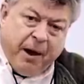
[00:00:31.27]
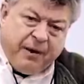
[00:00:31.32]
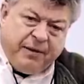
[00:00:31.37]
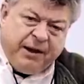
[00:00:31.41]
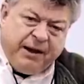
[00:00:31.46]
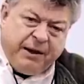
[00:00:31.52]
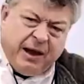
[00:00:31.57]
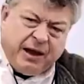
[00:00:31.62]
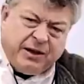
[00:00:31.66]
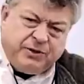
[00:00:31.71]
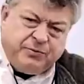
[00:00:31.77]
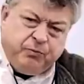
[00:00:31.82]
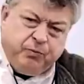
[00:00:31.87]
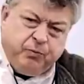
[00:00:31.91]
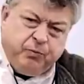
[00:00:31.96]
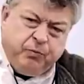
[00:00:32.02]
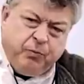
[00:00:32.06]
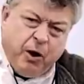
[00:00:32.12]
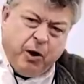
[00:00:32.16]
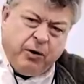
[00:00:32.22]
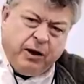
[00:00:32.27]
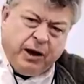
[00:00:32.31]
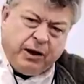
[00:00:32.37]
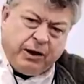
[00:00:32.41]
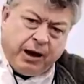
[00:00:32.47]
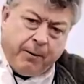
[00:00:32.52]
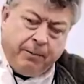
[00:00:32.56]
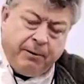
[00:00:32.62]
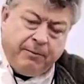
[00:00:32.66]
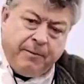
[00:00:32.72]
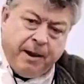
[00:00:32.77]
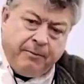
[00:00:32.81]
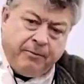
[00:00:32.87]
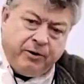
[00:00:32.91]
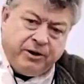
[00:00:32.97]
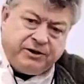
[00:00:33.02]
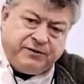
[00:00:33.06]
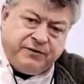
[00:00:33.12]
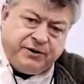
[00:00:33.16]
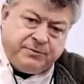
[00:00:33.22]
think has only a couple of
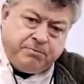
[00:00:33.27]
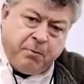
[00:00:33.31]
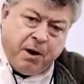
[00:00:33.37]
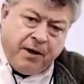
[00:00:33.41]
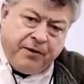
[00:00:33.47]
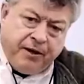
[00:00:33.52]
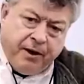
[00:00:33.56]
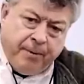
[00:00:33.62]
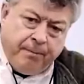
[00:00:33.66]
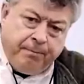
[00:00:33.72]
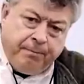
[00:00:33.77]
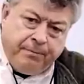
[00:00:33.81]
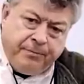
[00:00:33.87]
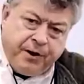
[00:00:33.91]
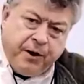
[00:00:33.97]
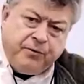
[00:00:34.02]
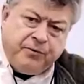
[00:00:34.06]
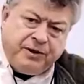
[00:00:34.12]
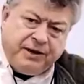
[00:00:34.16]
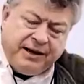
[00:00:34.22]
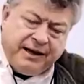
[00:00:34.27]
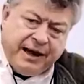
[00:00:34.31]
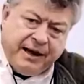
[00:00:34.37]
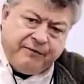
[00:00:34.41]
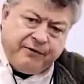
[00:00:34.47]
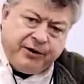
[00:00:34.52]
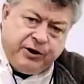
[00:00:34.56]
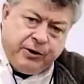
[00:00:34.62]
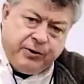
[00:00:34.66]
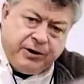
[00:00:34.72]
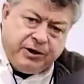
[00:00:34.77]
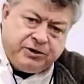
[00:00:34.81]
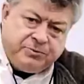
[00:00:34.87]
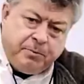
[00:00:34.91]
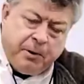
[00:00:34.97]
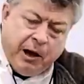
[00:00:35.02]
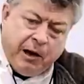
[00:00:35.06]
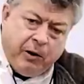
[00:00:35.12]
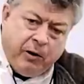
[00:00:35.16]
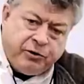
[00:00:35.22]
memories of his mother. Don't think he ever knew his
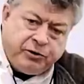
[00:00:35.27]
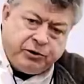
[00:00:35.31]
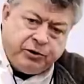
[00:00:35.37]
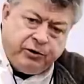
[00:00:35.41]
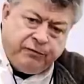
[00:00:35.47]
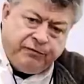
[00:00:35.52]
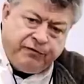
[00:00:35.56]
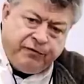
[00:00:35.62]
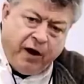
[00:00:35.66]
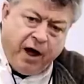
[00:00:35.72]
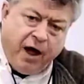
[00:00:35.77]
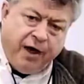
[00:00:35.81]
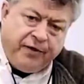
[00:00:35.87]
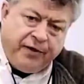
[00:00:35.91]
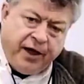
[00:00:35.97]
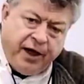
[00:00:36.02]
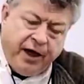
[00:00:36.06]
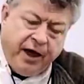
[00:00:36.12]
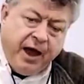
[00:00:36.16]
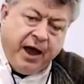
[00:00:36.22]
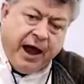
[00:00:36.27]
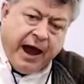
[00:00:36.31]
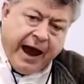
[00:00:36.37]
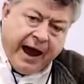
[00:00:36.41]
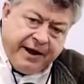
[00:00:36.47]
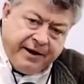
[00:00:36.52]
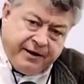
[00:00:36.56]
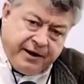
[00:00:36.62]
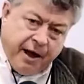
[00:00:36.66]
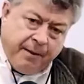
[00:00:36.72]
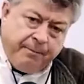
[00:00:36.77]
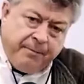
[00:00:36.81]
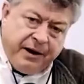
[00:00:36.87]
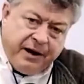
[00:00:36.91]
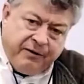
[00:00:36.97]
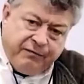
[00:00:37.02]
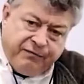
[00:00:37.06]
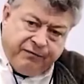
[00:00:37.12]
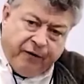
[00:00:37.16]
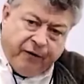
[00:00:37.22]
biological father. Ended up
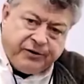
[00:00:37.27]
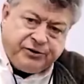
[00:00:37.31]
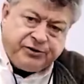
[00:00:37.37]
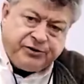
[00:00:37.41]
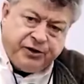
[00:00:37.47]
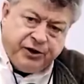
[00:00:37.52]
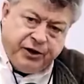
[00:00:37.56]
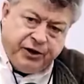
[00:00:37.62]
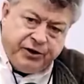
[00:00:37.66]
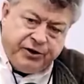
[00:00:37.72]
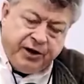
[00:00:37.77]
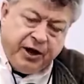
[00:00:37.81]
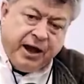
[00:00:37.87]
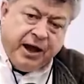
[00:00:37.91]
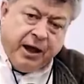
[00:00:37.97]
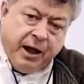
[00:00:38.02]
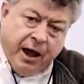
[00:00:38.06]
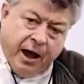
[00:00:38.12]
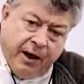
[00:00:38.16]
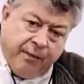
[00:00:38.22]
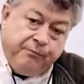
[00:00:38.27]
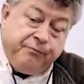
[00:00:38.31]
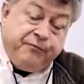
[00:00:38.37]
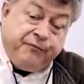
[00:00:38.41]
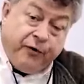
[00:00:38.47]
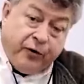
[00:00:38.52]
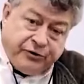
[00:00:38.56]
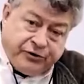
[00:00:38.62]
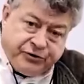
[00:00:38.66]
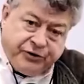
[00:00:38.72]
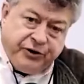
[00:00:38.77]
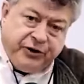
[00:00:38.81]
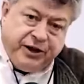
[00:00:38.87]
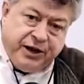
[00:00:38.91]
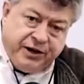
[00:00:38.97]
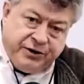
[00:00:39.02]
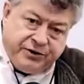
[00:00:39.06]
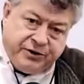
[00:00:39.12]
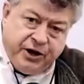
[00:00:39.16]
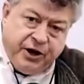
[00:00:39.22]
being fostered, and fostered
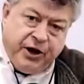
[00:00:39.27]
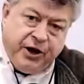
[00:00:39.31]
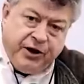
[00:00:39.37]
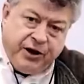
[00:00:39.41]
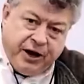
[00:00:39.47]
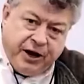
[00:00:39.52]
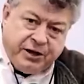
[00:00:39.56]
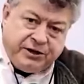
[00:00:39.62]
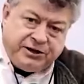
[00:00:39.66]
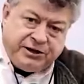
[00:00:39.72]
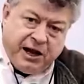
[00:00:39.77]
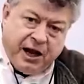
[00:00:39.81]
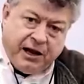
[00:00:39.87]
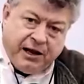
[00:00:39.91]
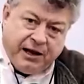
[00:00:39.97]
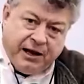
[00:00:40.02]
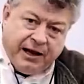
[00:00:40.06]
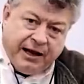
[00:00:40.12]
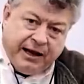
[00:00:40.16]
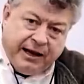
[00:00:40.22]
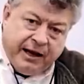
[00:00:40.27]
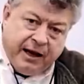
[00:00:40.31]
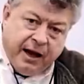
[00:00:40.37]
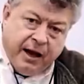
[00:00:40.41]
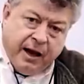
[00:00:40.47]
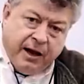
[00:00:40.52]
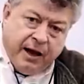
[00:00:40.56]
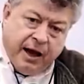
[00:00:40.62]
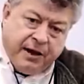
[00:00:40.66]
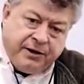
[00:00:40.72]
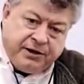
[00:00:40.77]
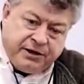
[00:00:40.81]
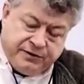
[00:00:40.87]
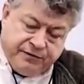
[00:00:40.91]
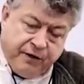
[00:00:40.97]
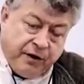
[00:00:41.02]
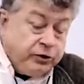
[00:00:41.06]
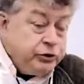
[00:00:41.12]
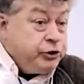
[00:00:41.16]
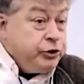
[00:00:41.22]
in turn in a slightly
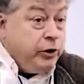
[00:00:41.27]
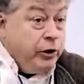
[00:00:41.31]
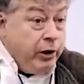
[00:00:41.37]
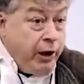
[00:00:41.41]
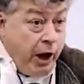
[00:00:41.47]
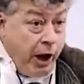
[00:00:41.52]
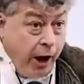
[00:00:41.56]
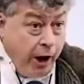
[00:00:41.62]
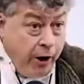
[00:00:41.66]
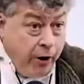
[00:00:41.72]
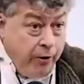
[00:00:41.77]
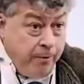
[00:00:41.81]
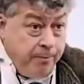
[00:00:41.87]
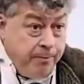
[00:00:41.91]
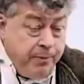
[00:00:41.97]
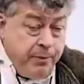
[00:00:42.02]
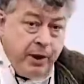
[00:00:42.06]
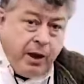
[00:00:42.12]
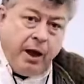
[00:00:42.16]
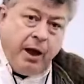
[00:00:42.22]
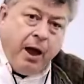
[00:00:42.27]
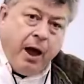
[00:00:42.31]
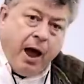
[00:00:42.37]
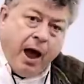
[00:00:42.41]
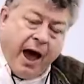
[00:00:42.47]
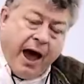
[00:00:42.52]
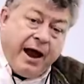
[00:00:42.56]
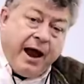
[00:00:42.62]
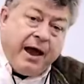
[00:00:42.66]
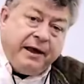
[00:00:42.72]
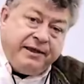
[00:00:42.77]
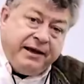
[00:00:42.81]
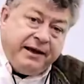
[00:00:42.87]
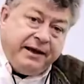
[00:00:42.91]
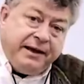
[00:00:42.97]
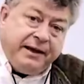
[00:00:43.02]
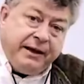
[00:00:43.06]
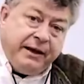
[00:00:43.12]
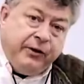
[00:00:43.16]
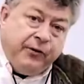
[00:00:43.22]
dysfunctional home. And I think,